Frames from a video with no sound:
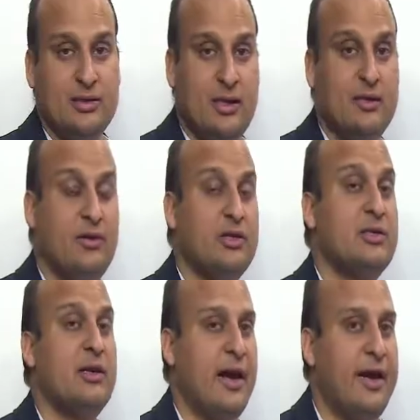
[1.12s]
understand what
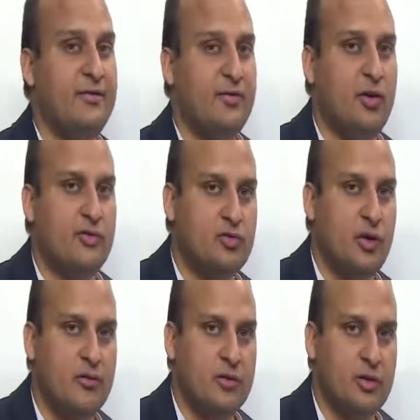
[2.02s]
is the right way of
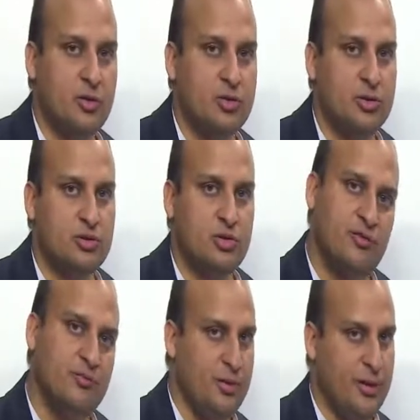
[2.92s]
solving the questions
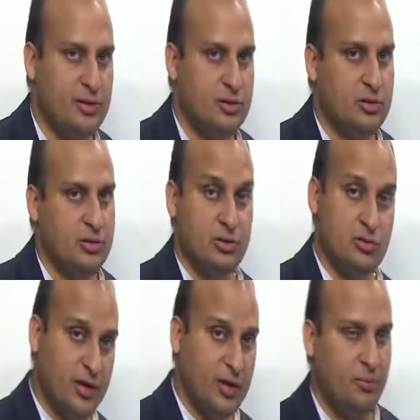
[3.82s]
of pH.
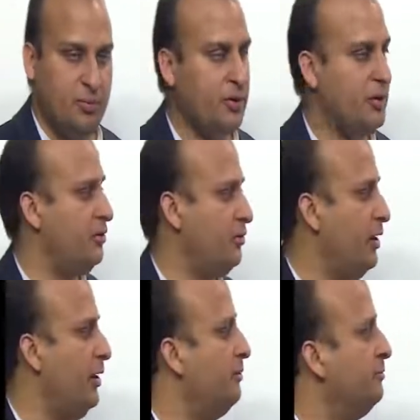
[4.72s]
This is very important,
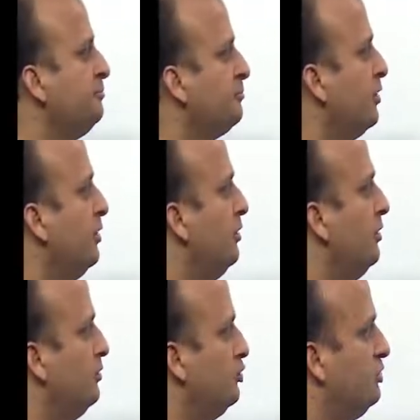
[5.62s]
okay?
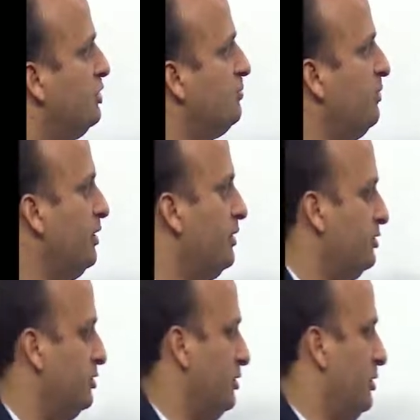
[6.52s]
So just pay
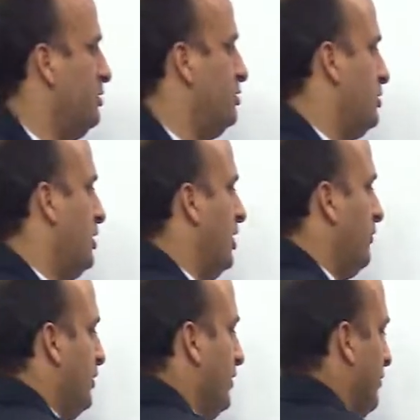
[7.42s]
attention. Let's
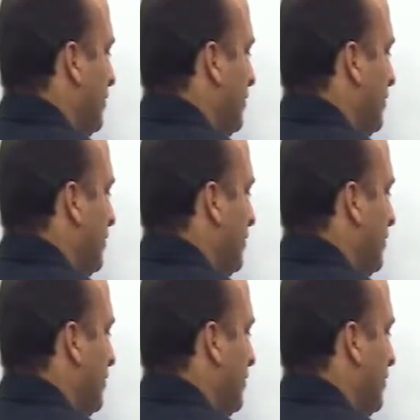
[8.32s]
start with